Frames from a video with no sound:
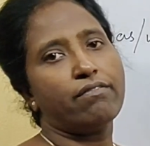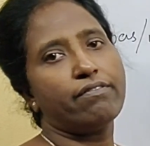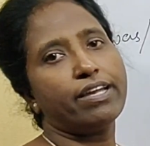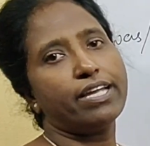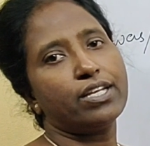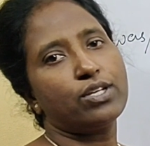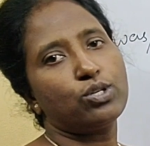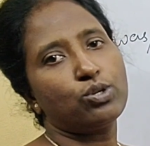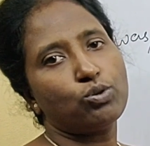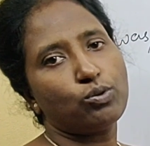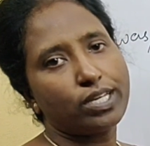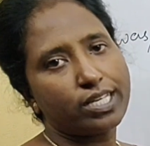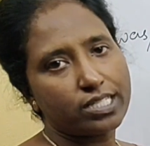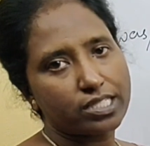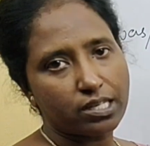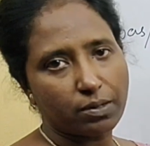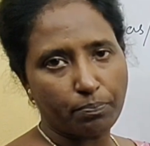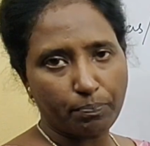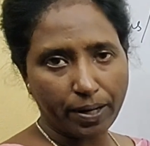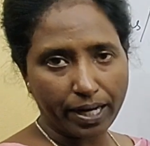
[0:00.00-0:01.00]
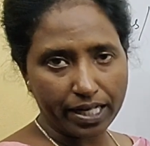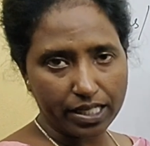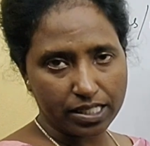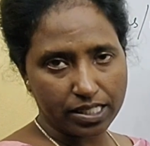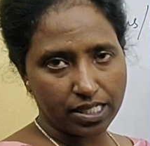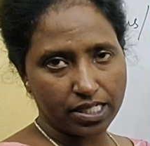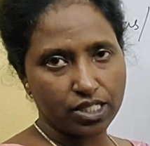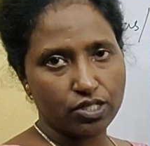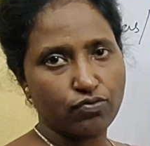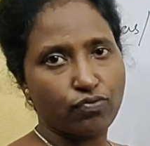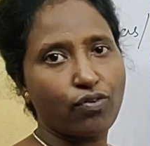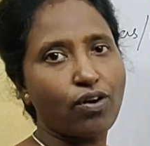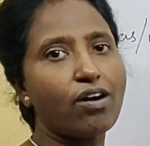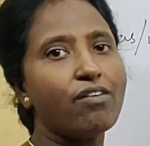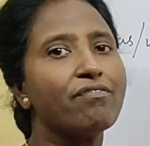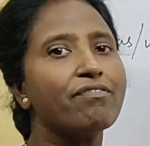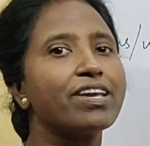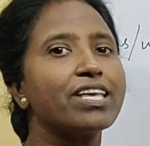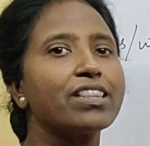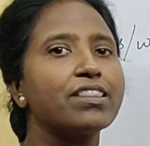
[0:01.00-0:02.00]
V2 is the past tense
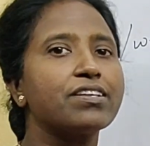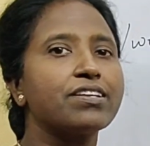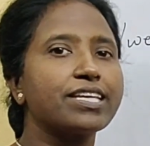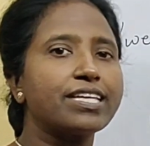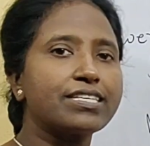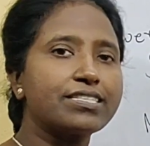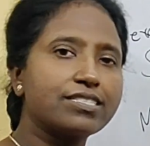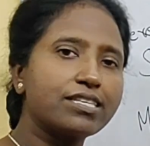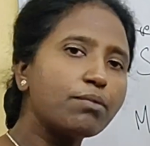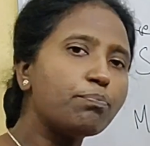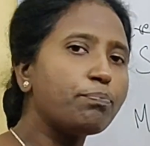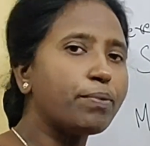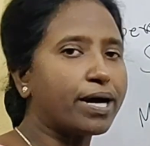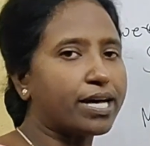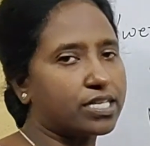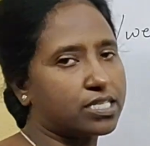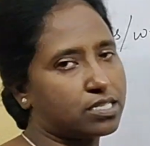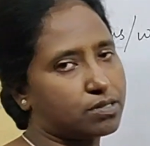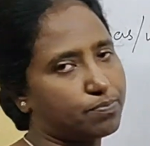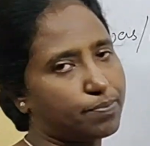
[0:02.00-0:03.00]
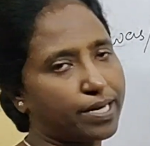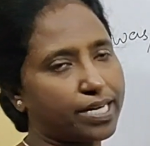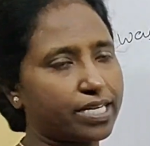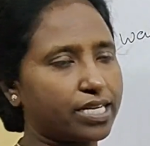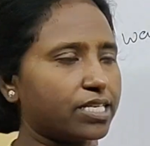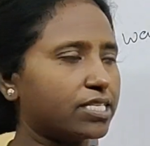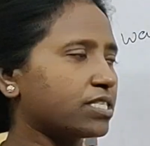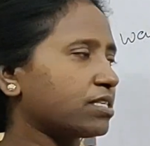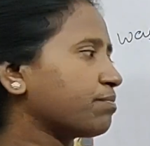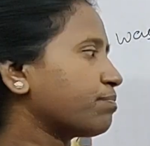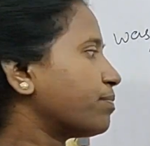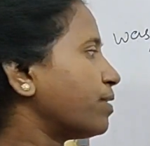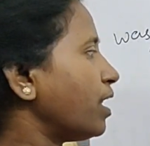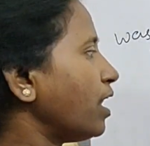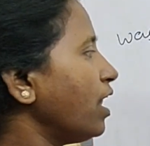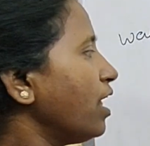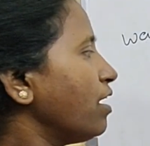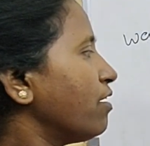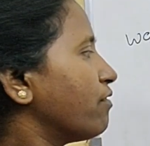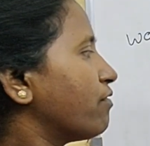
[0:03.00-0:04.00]
form. V3 is the past
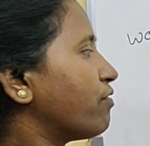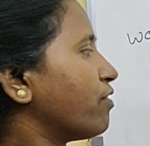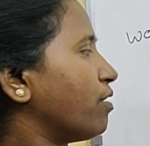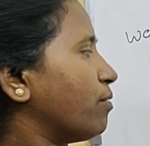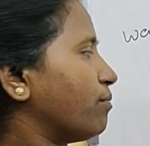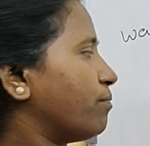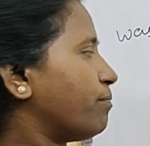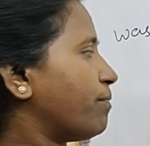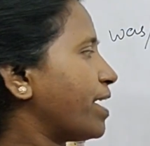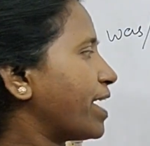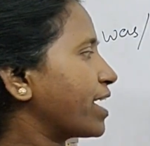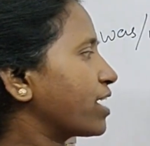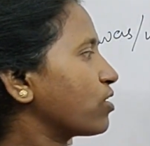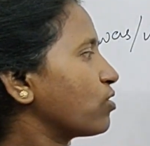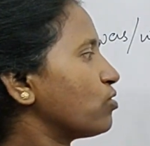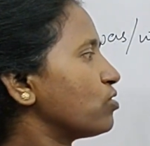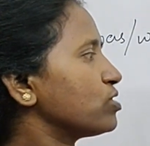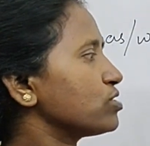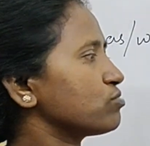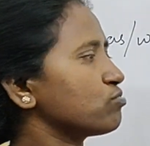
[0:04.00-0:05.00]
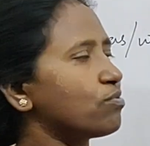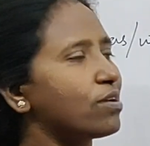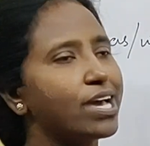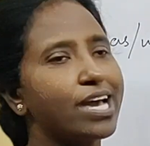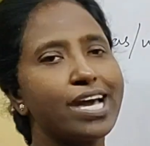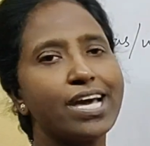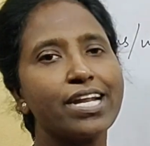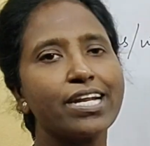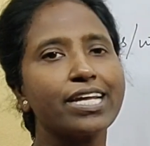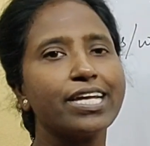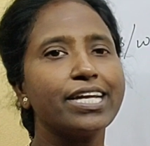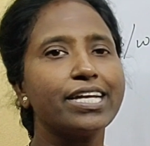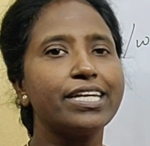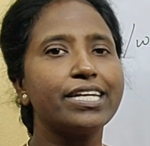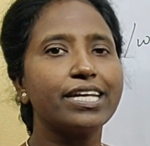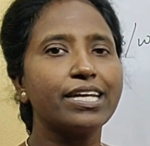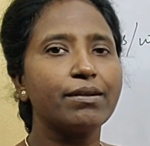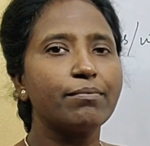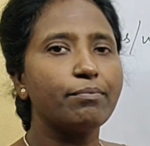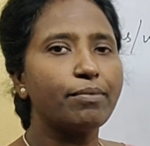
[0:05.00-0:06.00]
participle form. Mangoes were
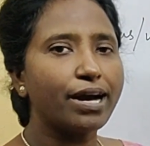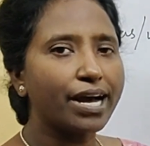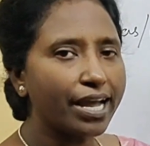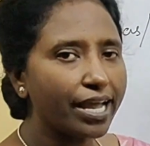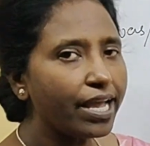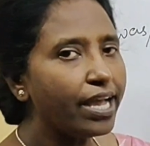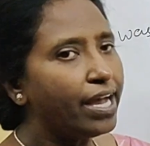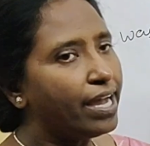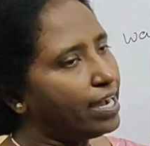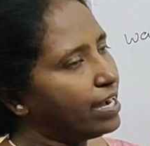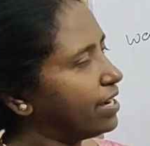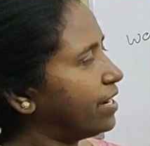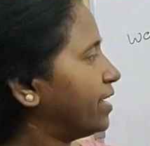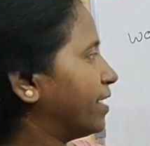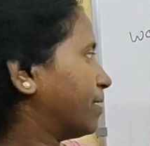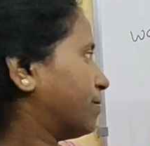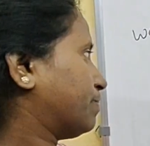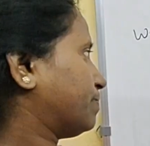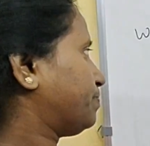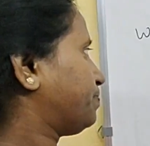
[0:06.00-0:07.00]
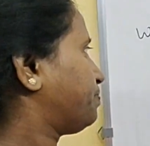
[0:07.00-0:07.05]
eaten by her.